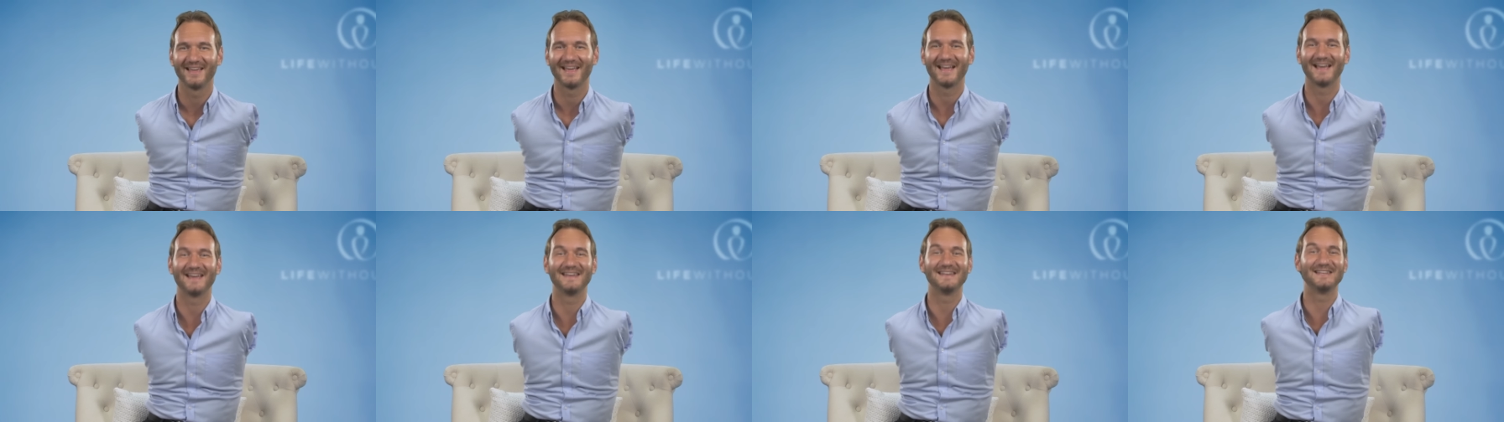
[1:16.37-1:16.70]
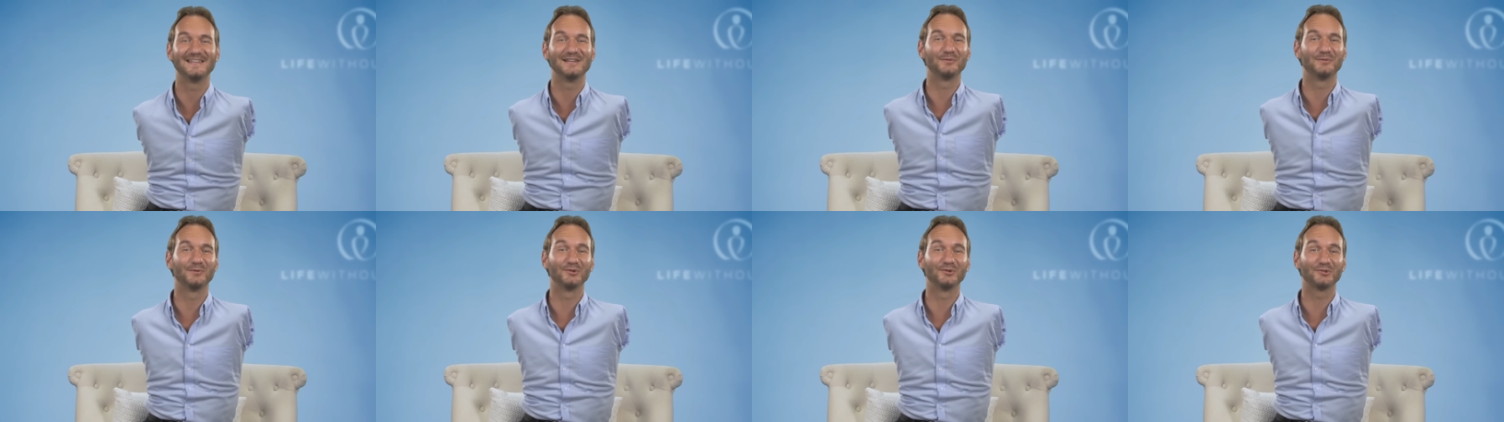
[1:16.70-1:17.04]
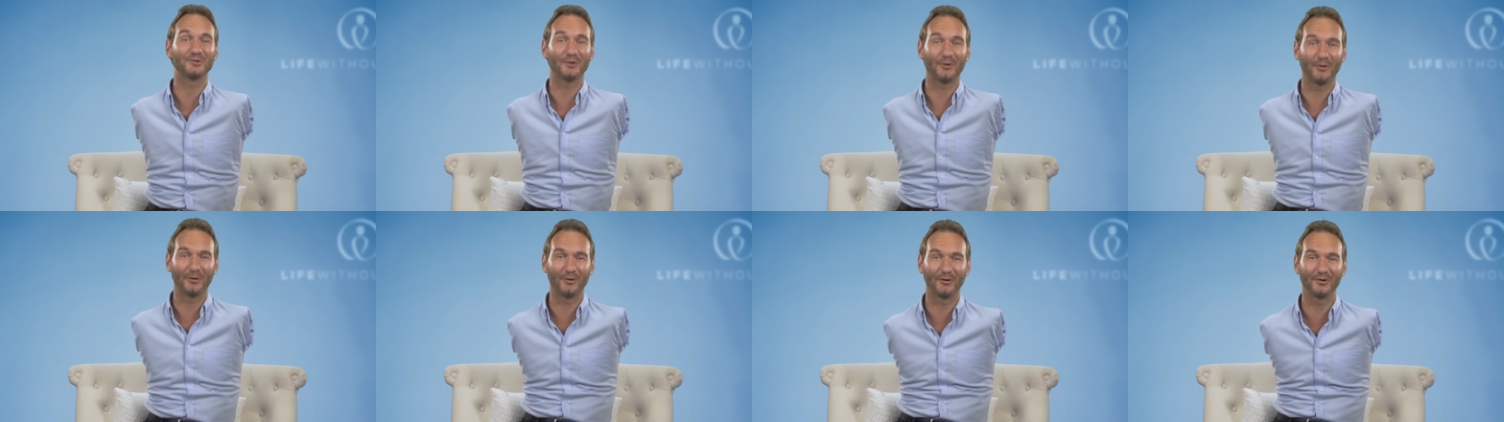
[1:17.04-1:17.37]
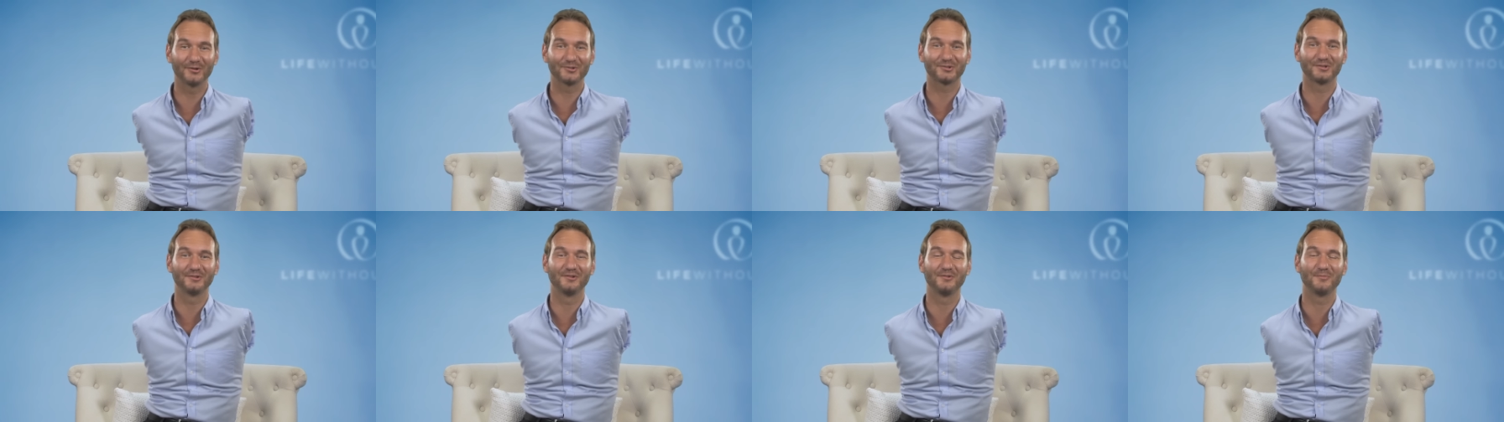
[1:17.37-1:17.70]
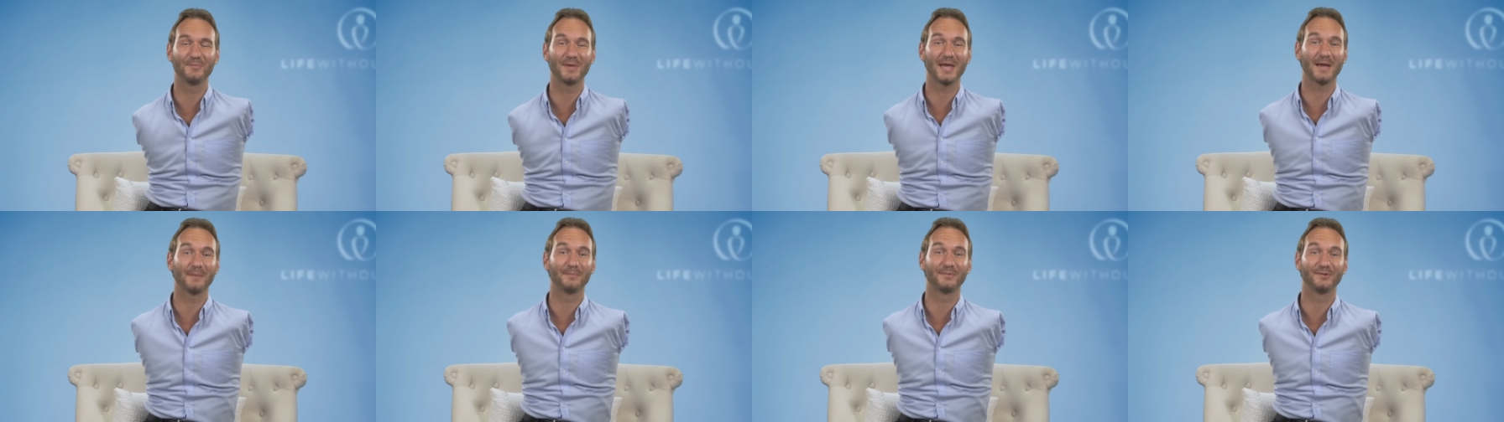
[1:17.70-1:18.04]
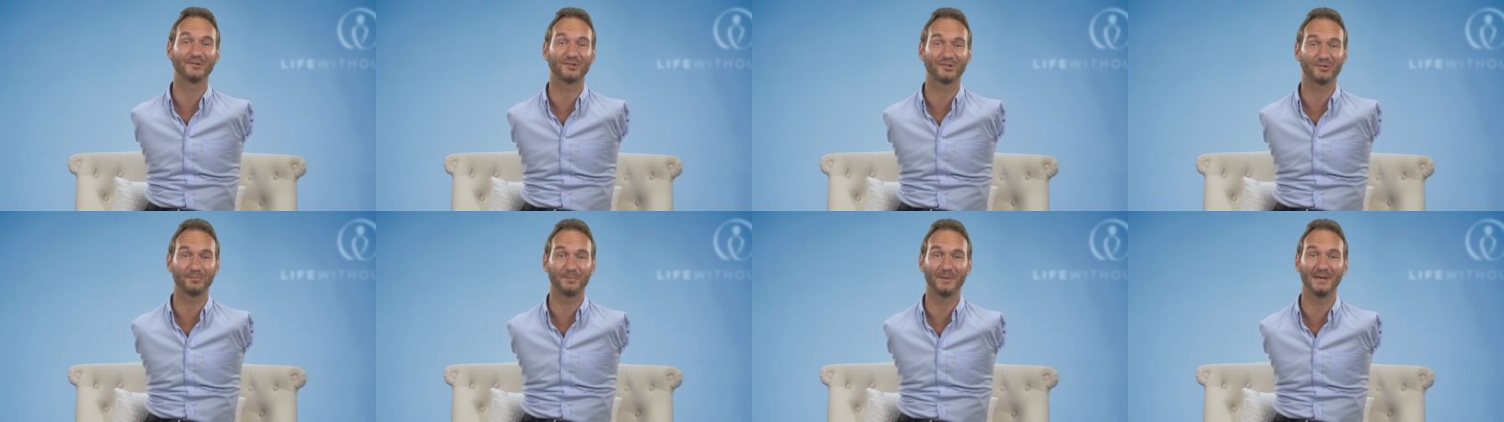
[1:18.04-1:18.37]
And it was awesome to be able to
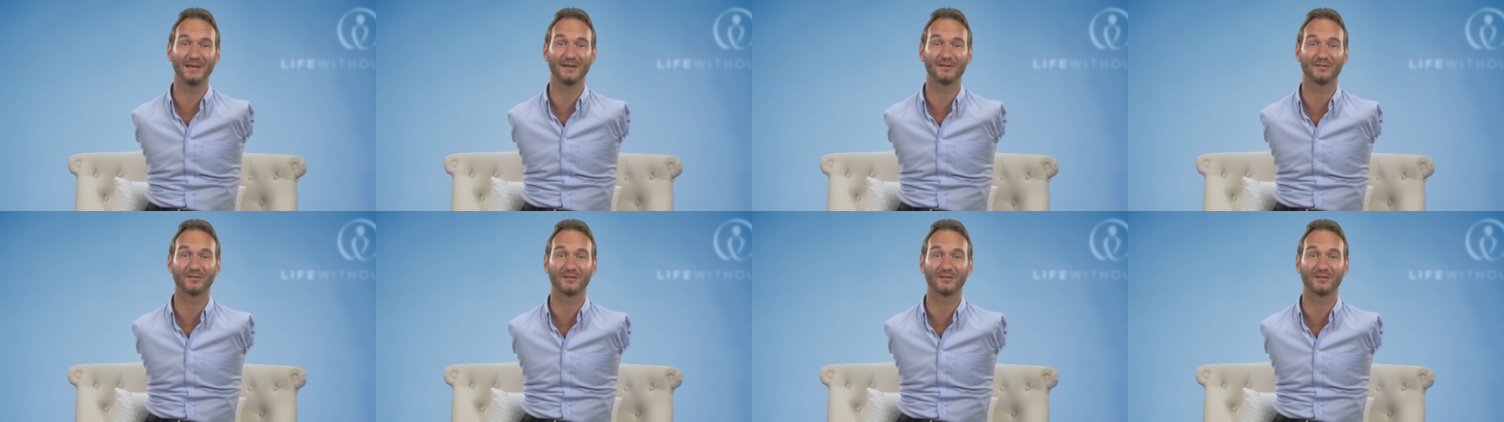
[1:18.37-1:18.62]
speak